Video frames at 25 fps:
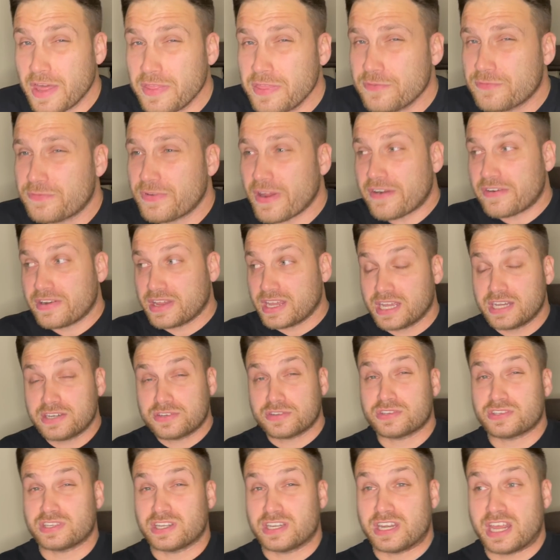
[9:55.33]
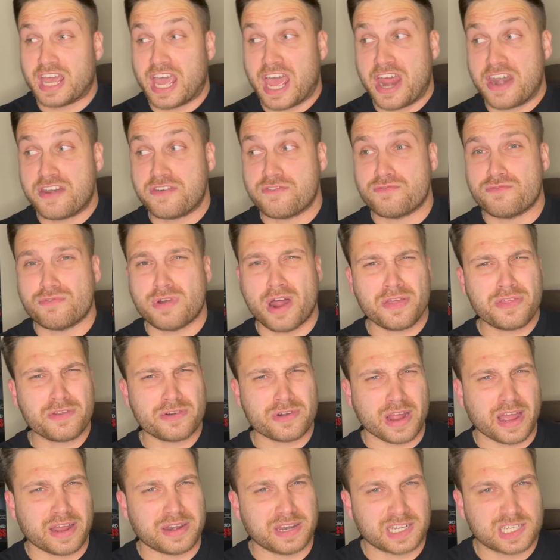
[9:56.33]
very interesting and
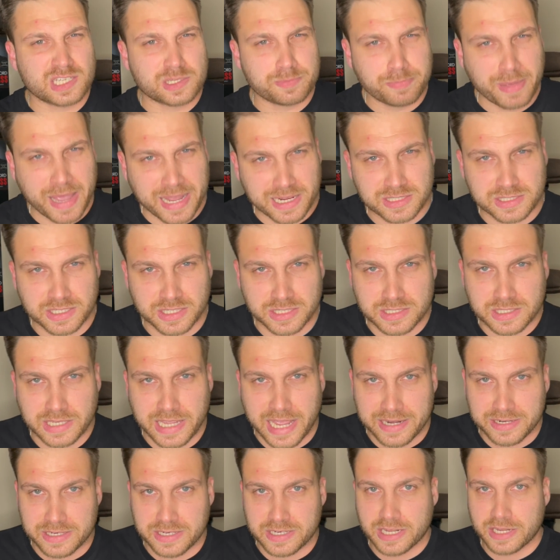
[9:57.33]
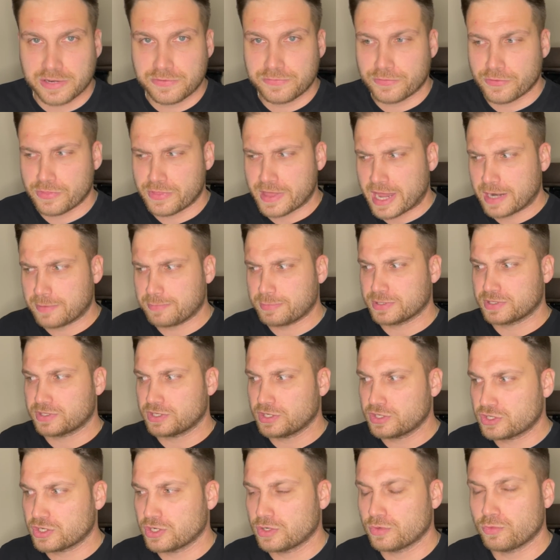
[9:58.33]
rather unexpected candidate for that
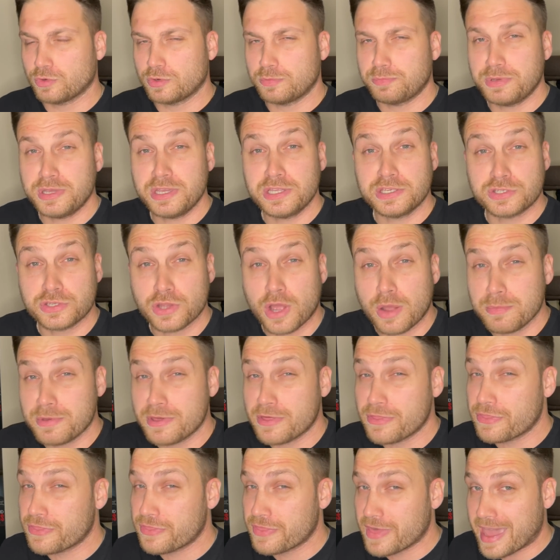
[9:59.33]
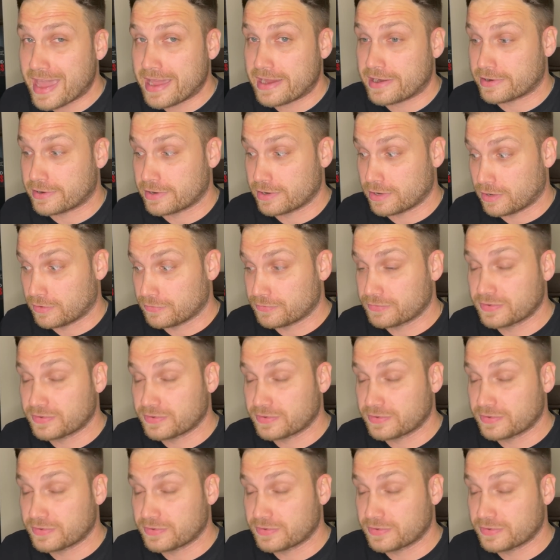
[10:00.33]
position would be Tommy Thayer of